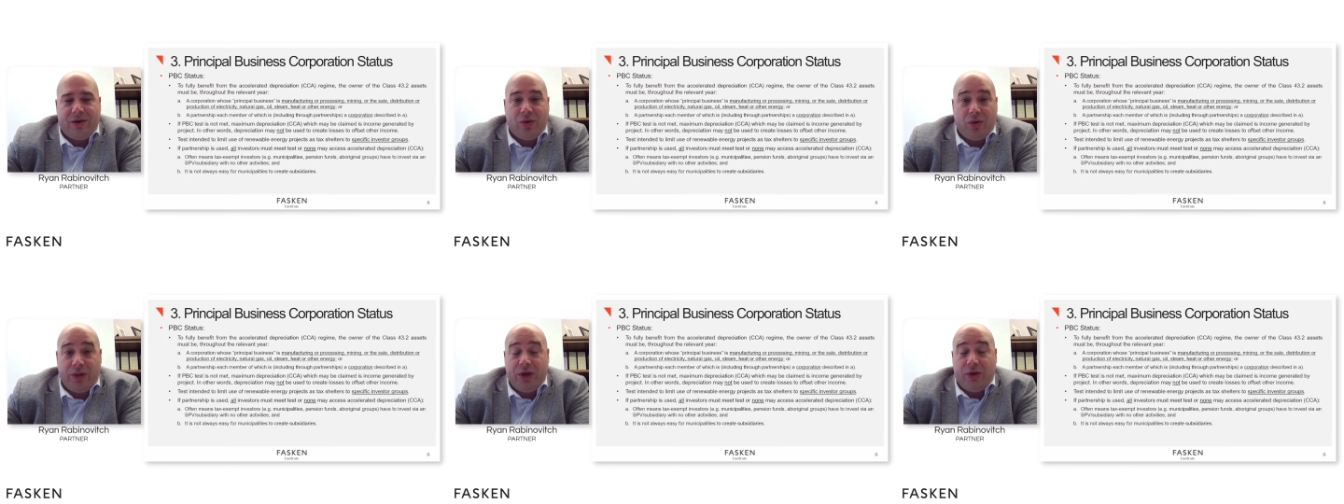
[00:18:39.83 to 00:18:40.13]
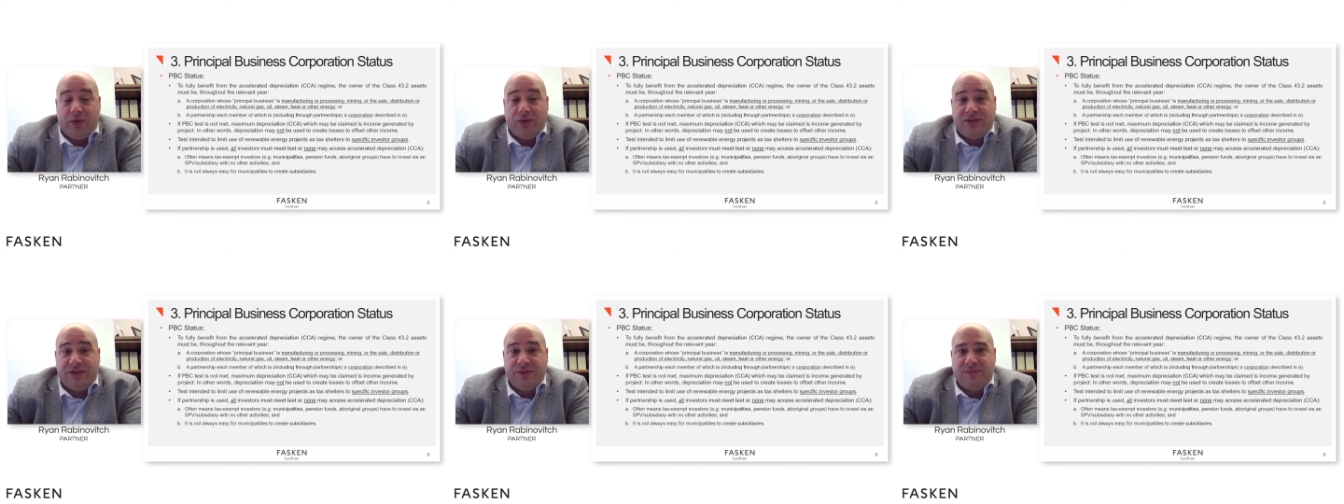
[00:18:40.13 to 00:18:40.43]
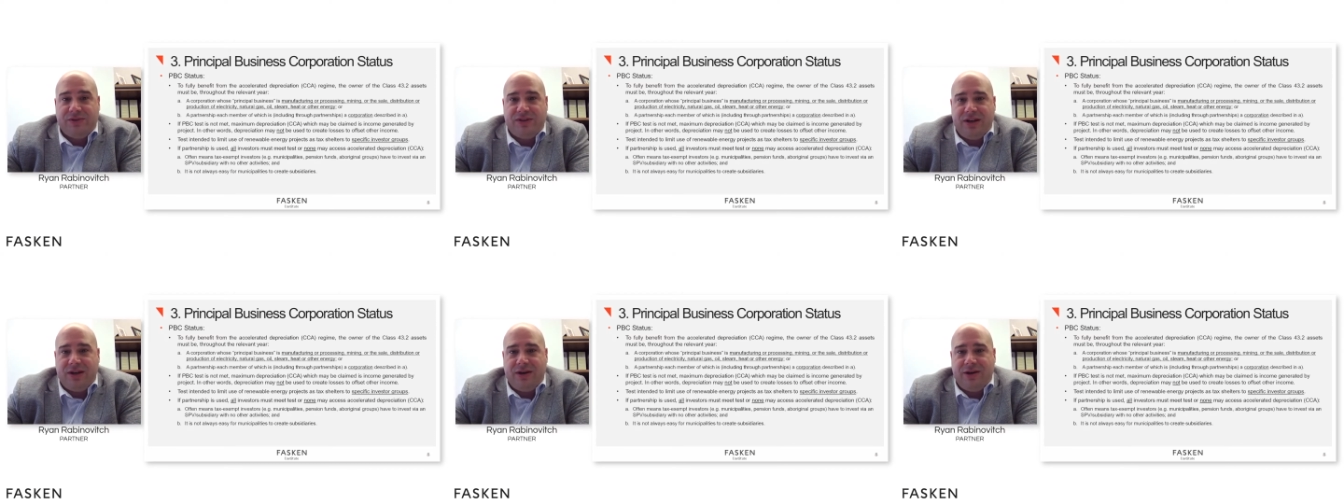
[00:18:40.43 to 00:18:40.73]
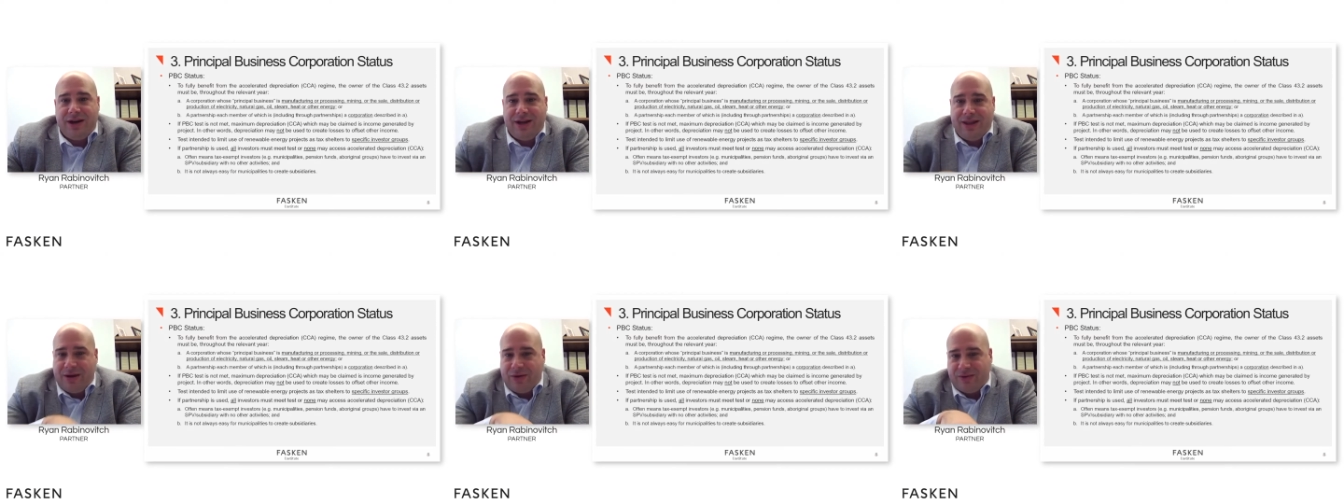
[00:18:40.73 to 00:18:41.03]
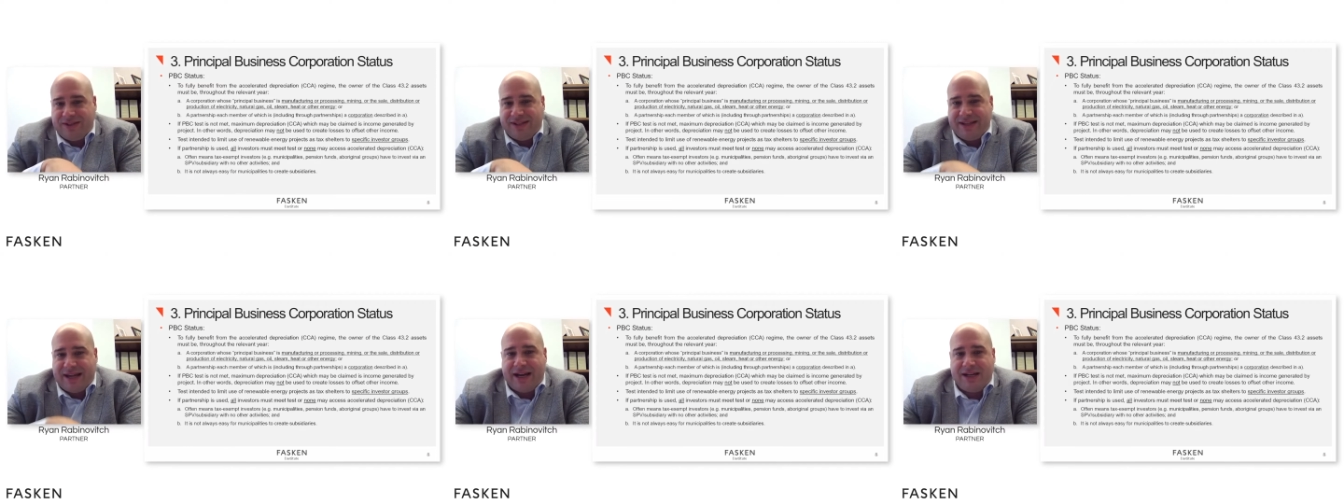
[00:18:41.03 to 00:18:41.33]
wholly owned subsidiary that
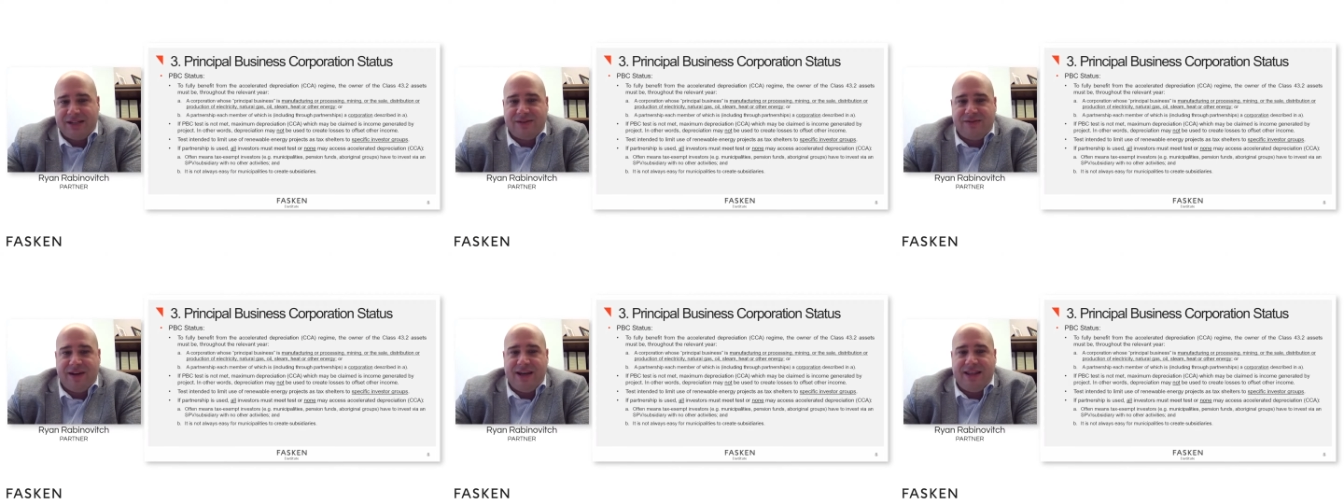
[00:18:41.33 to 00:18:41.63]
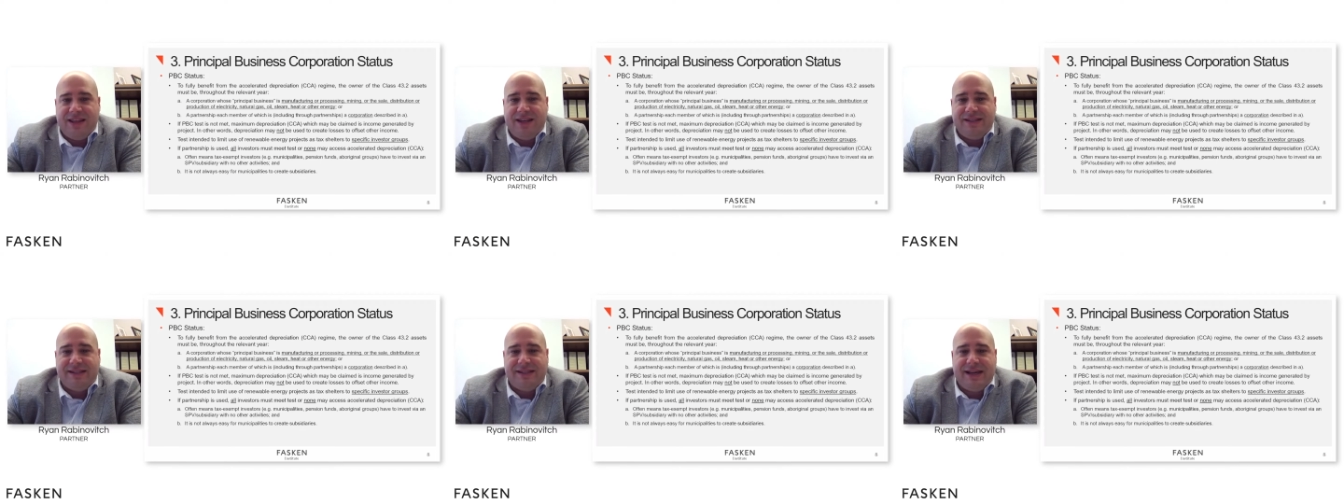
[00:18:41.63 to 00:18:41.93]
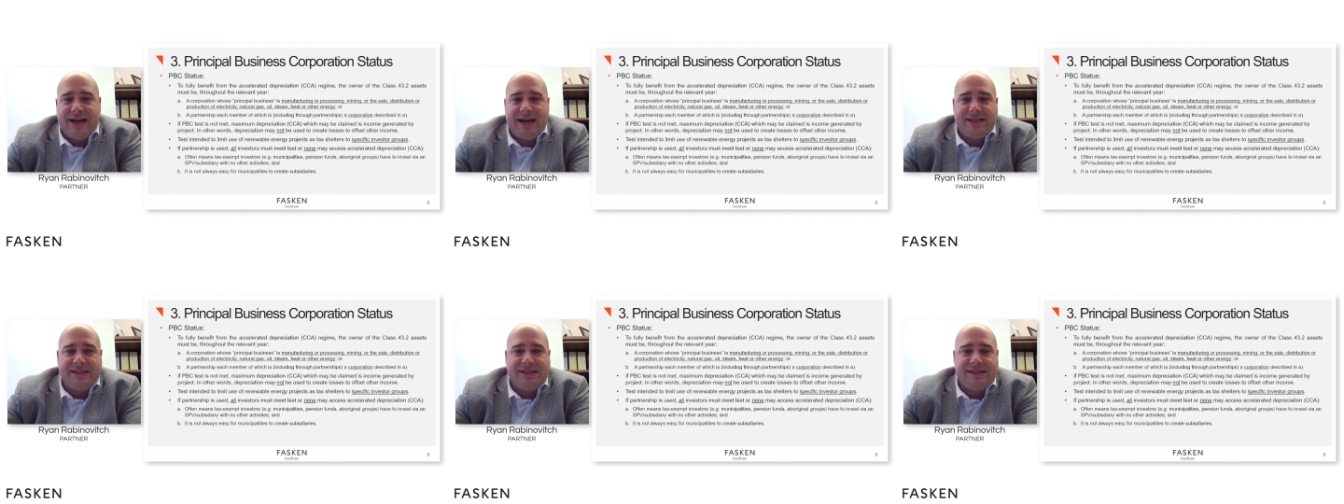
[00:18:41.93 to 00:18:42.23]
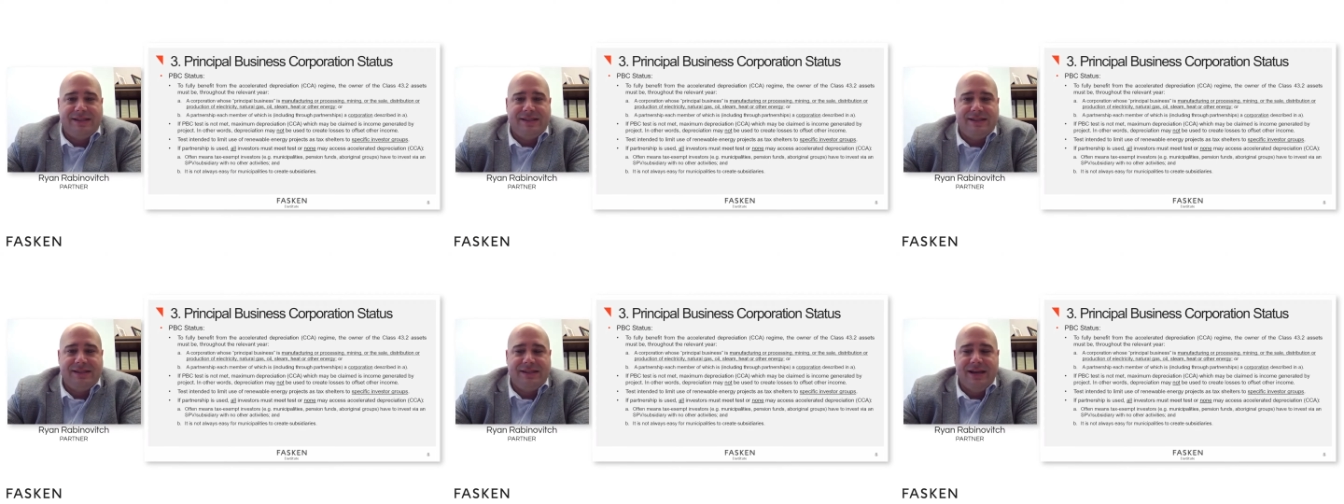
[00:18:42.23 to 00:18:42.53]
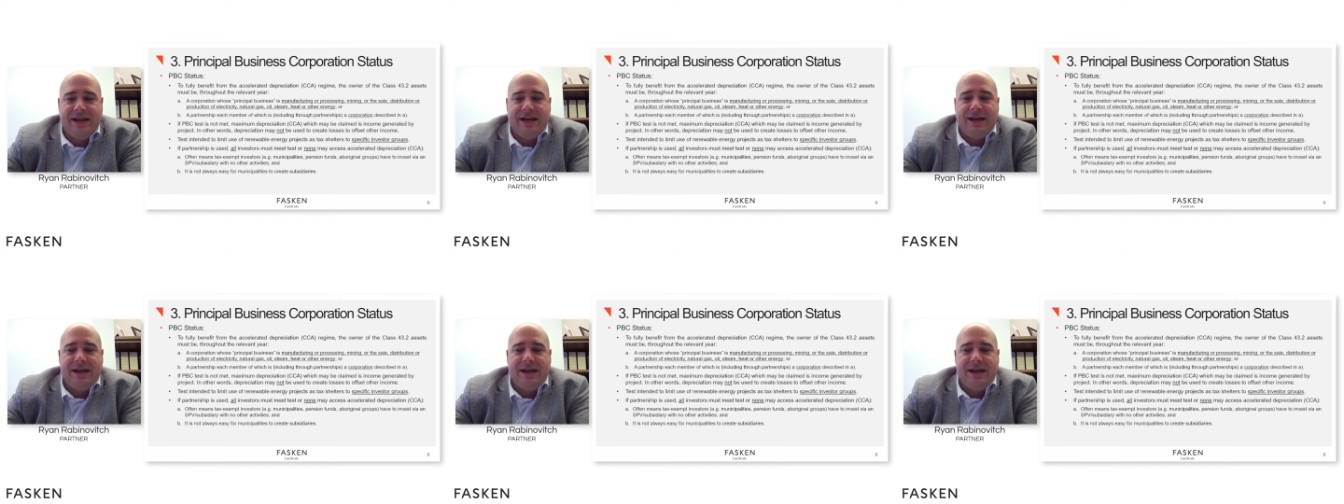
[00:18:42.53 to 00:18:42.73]
will satisfy these tests.